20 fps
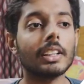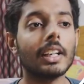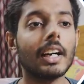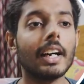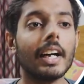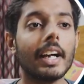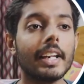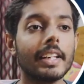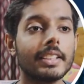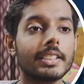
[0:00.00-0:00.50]

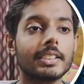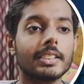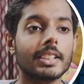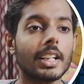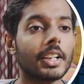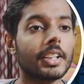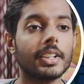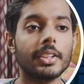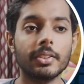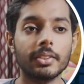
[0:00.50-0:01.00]
I
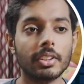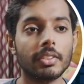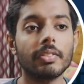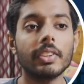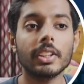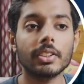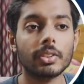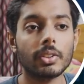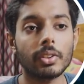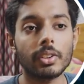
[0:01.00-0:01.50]
started using
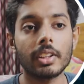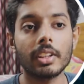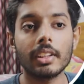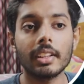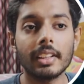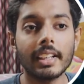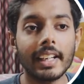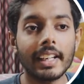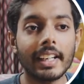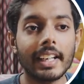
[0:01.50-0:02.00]
VS Code
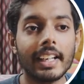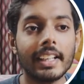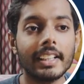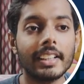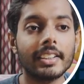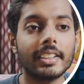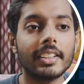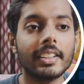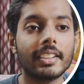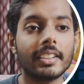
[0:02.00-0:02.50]
like any
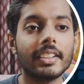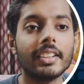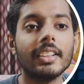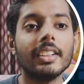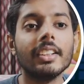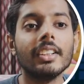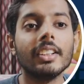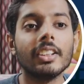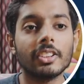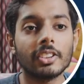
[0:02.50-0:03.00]
other
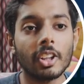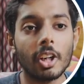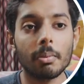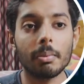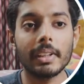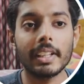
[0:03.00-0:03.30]
normal